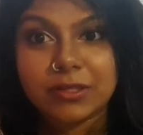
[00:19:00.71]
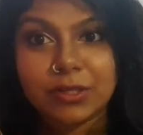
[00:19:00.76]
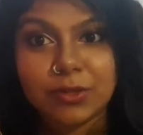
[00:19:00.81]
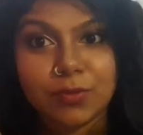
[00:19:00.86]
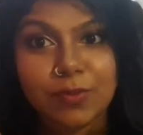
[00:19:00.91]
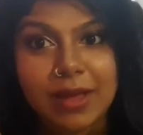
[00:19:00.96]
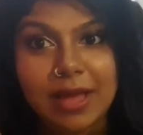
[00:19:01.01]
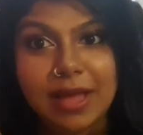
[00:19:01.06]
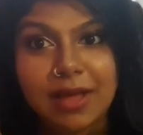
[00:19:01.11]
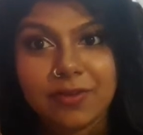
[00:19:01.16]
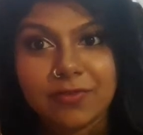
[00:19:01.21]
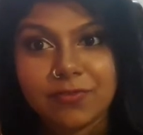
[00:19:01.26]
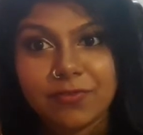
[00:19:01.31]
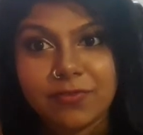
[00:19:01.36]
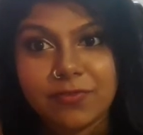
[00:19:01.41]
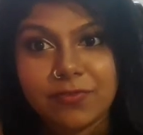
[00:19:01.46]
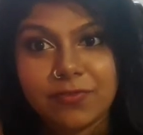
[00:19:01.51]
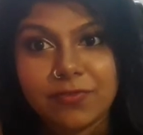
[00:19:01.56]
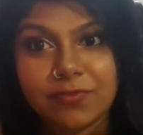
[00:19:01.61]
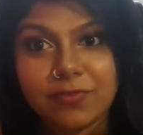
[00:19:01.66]
You have
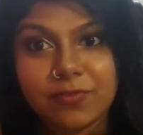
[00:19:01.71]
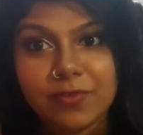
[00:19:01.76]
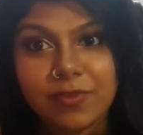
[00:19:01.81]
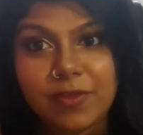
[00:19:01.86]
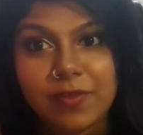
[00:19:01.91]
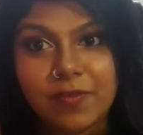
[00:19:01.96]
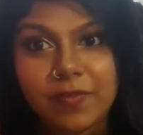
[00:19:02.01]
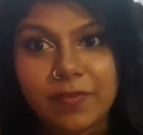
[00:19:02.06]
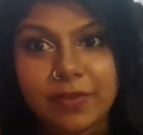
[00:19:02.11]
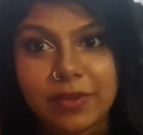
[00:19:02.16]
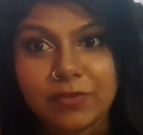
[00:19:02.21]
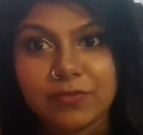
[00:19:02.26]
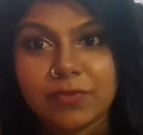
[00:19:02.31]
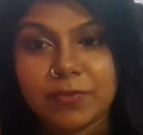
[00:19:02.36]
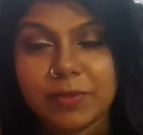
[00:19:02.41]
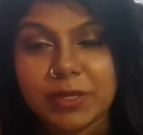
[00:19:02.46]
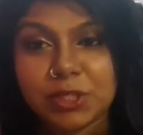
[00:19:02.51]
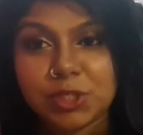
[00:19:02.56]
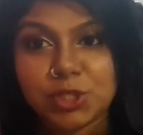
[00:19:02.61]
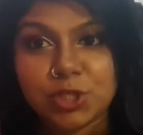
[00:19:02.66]

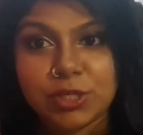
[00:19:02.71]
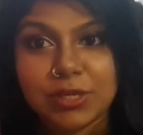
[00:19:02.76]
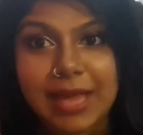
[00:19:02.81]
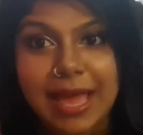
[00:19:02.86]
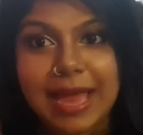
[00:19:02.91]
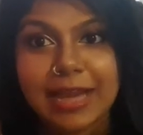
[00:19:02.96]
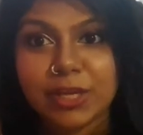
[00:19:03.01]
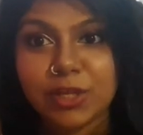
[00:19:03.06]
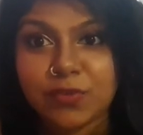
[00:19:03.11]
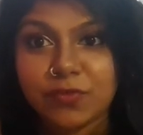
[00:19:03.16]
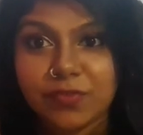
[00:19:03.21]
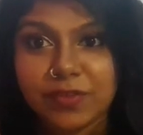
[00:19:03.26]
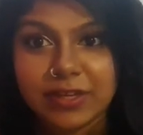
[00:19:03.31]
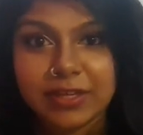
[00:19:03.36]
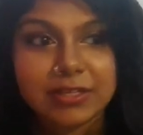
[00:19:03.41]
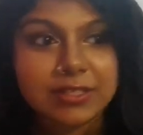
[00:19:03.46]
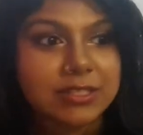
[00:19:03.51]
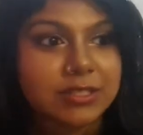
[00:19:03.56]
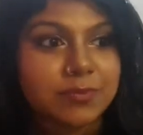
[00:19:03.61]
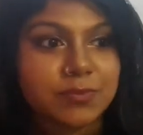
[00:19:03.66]
information at your
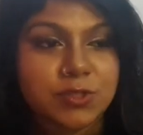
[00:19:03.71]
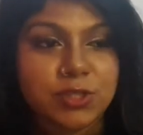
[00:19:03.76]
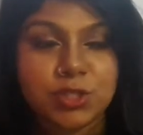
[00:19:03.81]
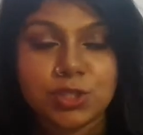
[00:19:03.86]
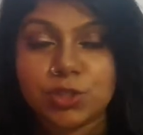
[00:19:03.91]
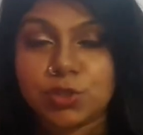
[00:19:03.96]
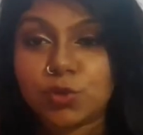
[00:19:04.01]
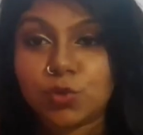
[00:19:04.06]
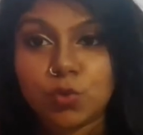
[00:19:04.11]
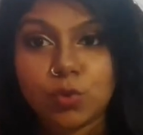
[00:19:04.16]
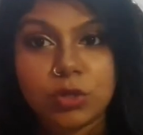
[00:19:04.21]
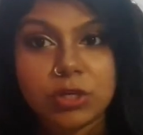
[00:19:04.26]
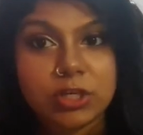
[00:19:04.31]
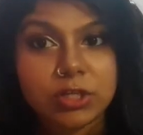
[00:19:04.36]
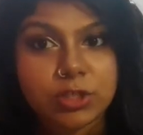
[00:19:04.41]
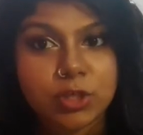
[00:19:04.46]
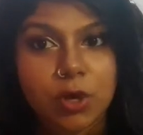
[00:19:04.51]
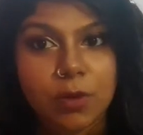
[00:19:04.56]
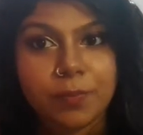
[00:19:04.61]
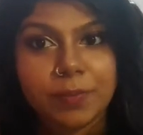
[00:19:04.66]
fingertips. Just Google a
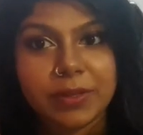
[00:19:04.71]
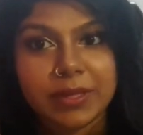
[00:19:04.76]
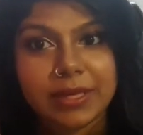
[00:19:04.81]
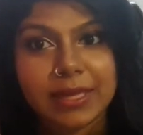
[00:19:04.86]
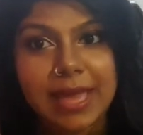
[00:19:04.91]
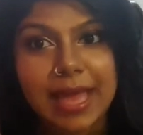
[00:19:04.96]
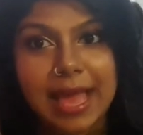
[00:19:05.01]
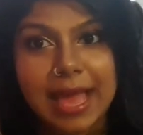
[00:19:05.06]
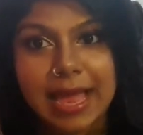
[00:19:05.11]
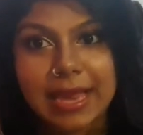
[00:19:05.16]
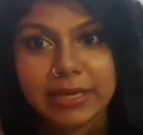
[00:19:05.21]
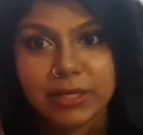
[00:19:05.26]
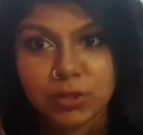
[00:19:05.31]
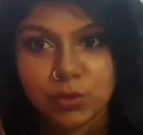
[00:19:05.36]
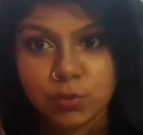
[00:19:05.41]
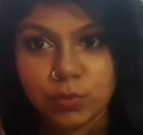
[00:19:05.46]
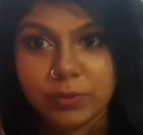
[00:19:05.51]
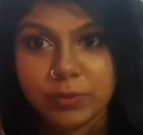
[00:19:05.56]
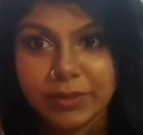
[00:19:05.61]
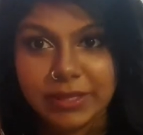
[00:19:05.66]
topic and you
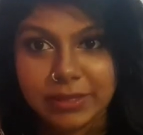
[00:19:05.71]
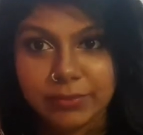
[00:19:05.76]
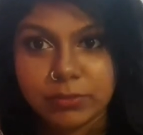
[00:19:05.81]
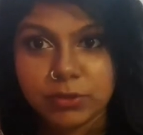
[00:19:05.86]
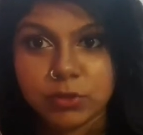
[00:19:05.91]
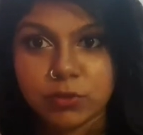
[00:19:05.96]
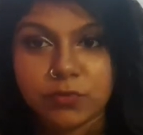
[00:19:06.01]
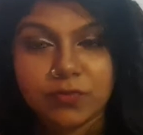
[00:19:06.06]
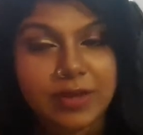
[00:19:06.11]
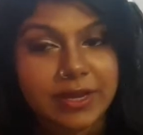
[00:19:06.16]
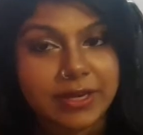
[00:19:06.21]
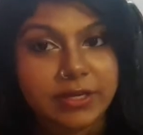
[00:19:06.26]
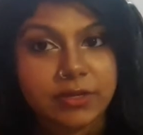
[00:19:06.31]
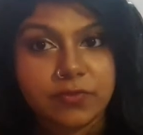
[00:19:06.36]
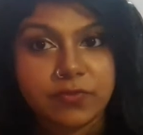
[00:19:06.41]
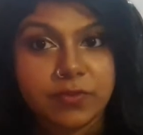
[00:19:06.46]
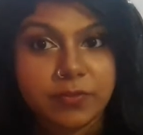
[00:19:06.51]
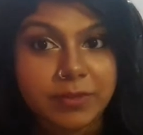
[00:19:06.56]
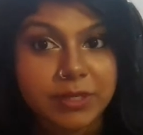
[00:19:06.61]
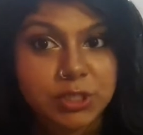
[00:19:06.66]
will be able to find
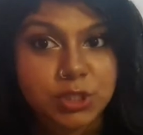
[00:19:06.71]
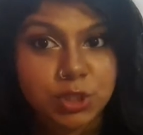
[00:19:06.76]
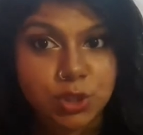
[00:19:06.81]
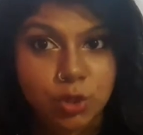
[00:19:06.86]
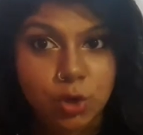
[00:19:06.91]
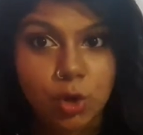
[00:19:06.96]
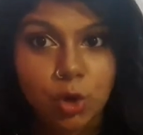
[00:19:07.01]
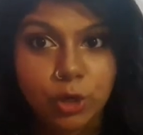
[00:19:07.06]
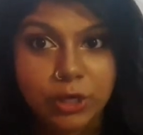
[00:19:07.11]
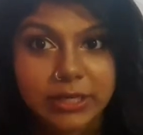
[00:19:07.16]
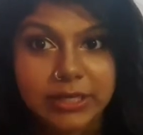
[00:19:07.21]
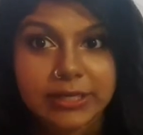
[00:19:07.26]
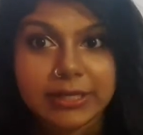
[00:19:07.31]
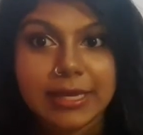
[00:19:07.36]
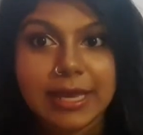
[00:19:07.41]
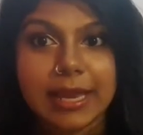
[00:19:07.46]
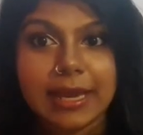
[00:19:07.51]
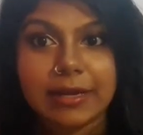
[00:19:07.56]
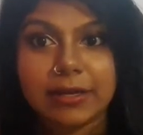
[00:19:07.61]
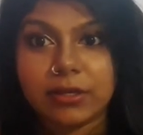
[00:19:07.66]
information on it,
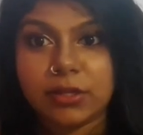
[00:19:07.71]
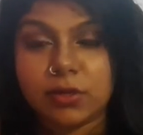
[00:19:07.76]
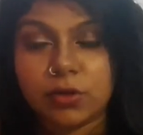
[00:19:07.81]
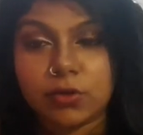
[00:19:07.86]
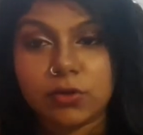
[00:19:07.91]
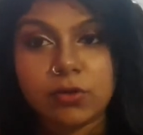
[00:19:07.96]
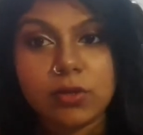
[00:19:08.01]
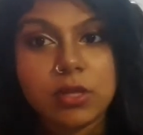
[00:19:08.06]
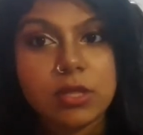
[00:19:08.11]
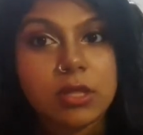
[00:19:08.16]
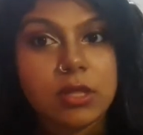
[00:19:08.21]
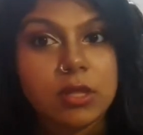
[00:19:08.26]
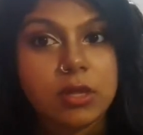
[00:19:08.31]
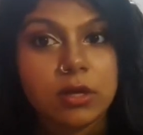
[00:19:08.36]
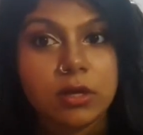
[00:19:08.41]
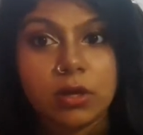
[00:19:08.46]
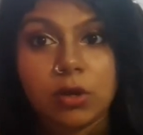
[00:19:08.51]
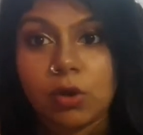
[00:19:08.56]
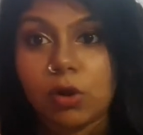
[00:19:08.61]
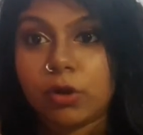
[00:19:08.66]
and
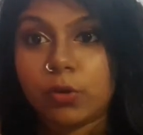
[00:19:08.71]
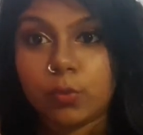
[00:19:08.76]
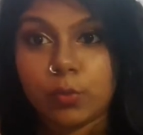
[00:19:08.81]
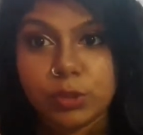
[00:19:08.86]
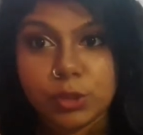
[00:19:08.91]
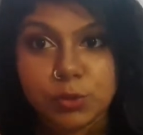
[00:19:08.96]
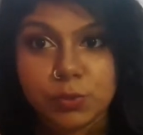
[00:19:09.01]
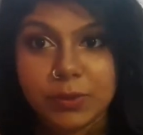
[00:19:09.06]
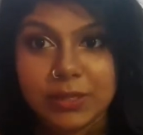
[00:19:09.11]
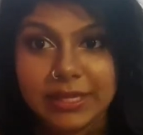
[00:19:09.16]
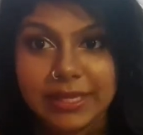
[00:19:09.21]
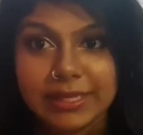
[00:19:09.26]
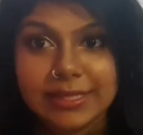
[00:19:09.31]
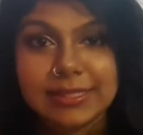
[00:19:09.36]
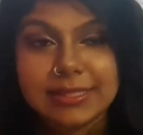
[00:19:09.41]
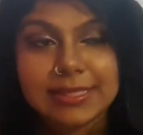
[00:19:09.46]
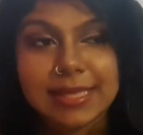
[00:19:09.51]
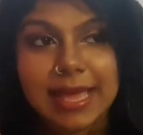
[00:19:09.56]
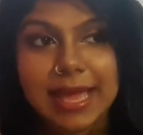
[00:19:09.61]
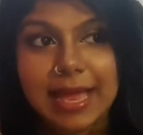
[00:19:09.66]
a lot of visual
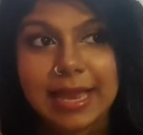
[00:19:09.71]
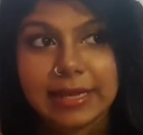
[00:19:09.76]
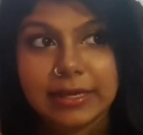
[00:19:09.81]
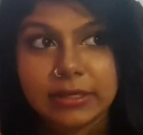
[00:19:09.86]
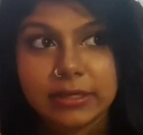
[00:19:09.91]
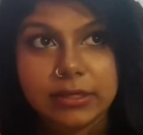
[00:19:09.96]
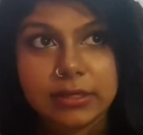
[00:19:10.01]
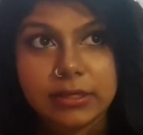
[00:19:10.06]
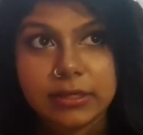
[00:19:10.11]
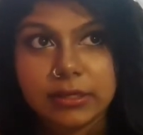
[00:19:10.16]
aids, and